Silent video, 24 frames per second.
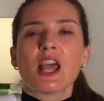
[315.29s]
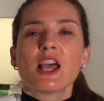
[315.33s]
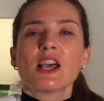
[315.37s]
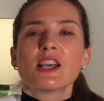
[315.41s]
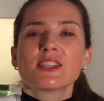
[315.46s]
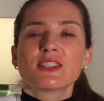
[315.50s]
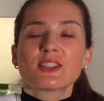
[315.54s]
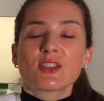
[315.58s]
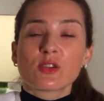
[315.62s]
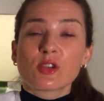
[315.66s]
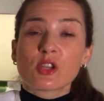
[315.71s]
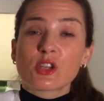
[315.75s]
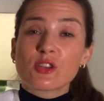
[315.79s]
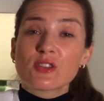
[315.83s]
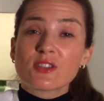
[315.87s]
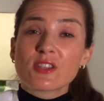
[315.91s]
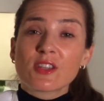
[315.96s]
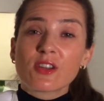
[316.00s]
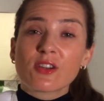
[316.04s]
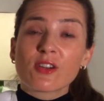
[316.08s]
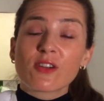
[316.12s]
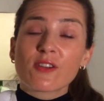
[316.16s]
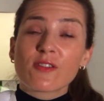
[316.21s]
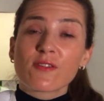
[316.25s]
So using
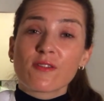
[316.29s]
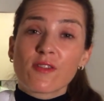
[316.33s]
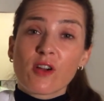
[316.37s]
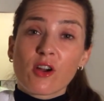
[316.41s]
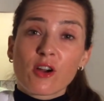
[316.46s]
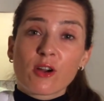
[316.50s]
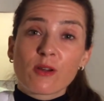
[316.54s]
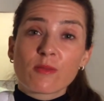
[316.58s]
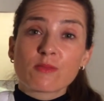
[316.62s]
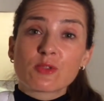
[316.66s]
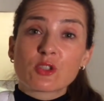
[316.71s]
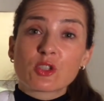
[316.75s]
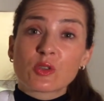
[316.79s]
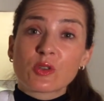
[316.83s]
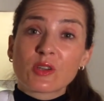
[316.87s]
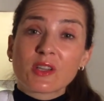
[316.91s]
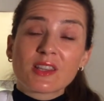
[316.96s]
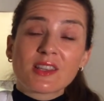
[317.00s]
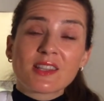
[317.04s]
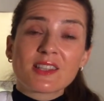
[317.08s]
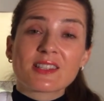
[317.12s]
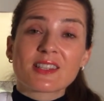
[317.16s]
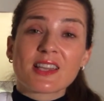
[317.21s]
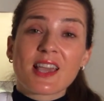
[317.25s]
your Firm during
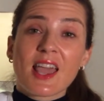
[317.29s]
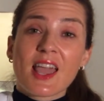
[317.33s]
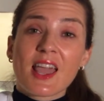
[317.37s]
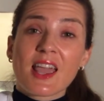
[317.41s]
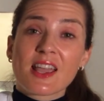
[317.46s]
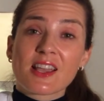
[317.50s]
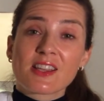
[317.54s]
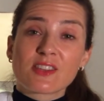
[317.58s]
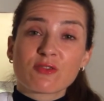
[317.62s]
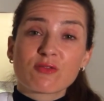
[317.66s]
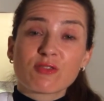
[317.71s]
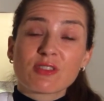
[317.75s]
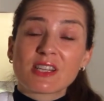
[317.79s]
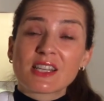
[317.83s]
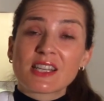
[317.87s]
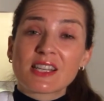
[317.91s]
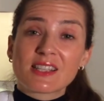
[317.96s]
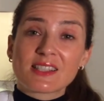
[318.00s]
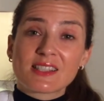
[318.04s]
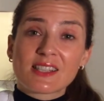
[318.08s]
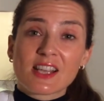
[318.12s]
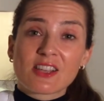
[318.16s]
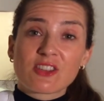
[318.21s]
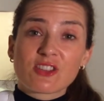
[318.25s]
the day is really
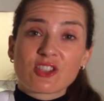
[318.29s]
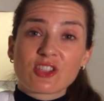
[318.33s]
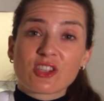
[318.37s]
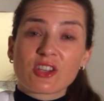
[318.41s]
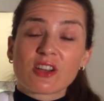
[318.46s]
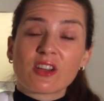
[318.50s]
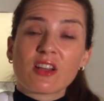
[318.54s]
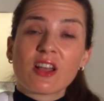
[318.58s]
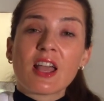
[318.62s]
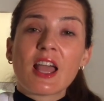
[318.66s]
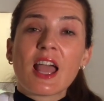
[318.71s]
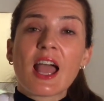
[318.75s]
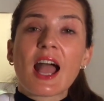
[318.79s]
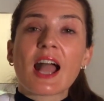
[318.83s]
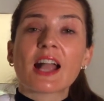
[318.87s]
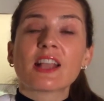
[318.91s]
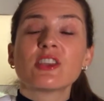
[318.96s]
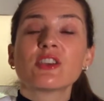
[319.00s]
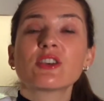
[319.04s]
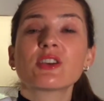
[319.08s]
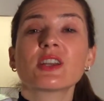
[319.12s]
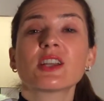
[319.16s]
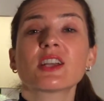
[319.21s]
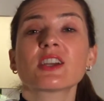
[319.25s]
essential, and
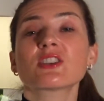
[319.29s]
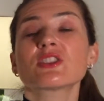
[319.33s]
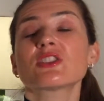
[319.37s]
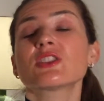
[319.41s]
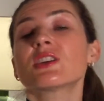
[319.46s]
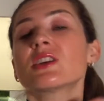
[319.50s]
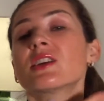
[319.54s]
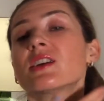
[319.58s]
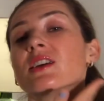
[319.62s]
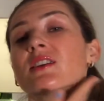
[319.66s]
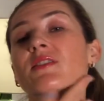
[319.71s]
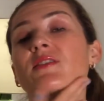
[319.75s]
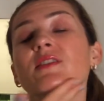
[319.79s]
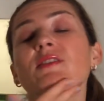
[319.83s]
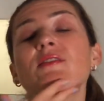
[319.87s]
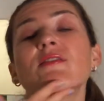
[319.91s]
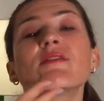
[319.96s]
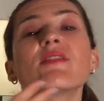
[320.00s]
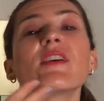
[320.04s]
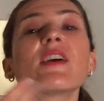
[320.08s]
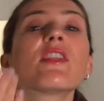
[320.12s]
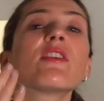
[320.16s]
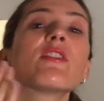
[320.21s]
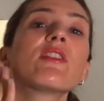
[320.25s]
you can actually even
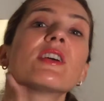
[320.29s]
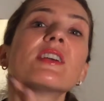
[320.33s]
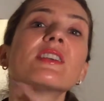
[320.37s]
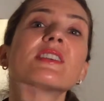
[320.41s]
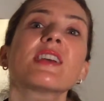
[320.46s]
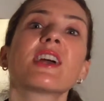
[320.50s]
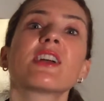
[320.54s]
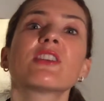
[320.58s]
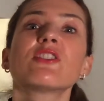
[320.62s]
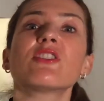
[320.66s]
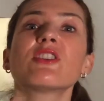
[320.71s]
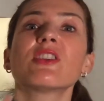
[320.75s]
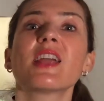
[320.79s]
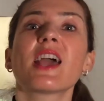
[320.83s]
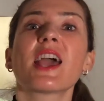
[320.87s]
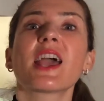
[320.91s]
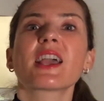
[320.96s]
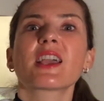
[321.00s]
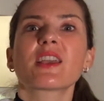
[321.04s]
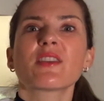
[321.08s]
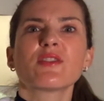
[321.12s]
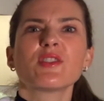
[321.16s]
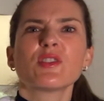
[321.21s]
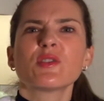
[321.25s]
feather it down your
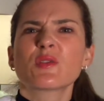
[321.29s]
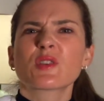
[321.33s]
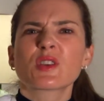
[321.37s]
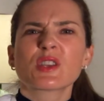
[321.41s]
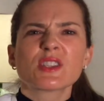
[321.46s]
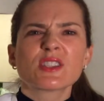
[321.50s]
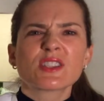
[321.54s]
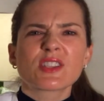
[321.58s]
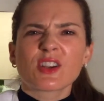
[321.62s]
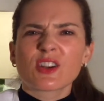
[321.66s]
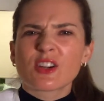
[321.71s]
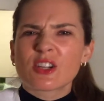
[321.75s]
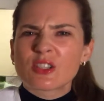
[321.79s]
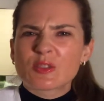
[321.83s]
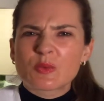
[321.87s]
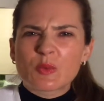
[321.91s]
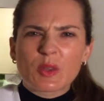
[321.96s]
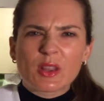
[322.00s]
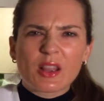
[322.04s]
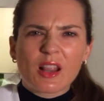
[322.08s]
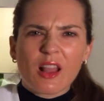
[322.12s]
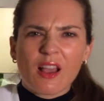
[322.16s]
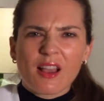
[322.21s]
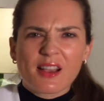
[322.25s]
neck if you have concerns
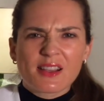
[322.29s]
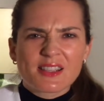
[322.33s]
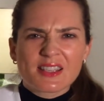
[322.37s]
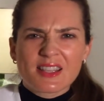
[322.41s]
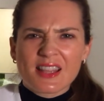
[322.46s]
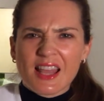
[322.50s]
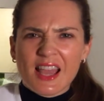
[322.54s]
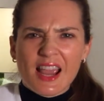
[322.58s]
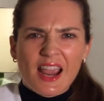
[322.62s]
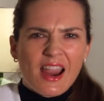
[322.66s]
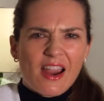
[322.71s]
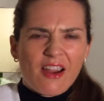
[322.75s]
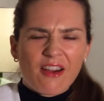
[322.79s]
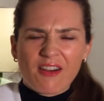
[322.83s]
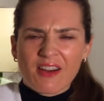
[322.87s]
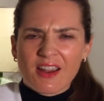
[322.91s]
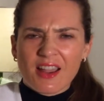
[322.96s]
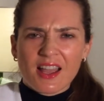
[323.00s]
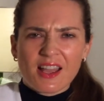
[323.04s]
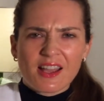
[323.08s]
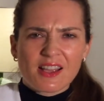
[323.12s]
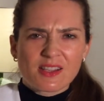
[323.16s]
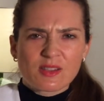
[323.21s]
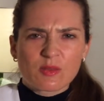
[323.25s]
with lines in that
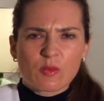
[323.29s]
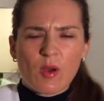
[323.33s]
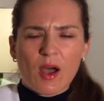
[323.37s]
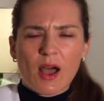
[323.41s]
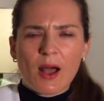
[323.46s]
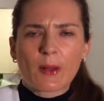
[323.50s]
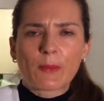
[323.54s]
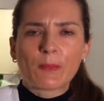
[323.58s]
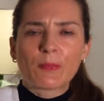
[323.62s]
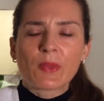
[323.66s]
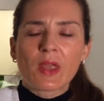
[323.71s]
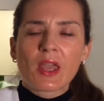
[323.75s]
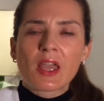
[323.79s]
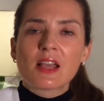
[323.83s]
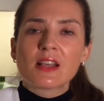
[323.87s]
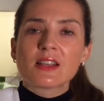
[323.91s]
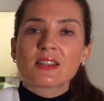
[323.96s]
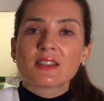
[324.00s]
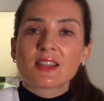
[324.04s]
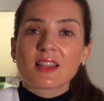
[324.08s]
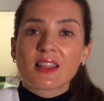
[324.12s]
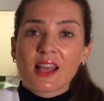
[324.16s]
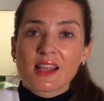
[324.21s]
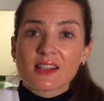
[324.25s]
area as well.
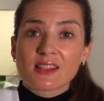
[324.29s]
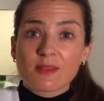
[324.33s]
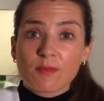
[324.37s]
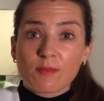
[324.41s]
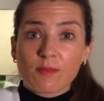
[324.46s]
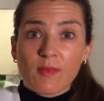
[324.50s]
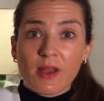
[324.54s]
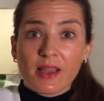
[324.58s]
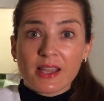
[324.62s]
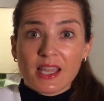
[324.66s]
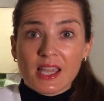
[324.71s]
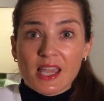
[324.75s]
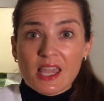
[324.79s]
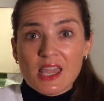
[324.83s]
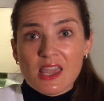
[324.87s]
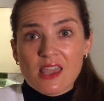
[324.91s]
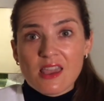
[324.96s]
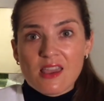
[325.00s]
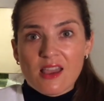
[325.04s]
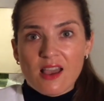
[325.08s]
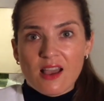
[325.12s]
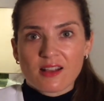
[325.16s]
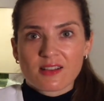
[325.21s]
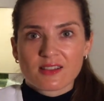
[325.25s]
So that's my
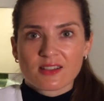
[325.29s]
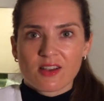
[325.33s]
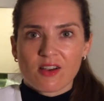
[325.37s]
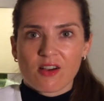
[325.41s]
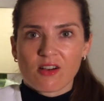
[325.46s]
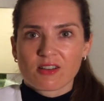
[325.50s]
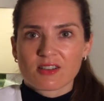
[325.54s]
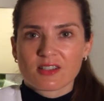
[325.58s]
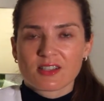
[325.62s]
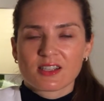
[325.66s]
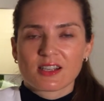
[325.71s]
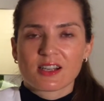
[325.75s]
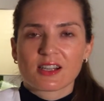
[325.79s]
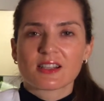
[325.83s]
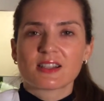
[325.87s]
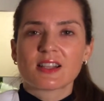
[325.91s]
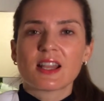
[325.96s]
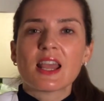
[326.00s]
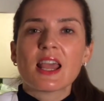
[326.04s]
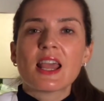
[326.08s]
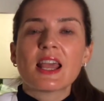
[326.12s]
key antioxidant.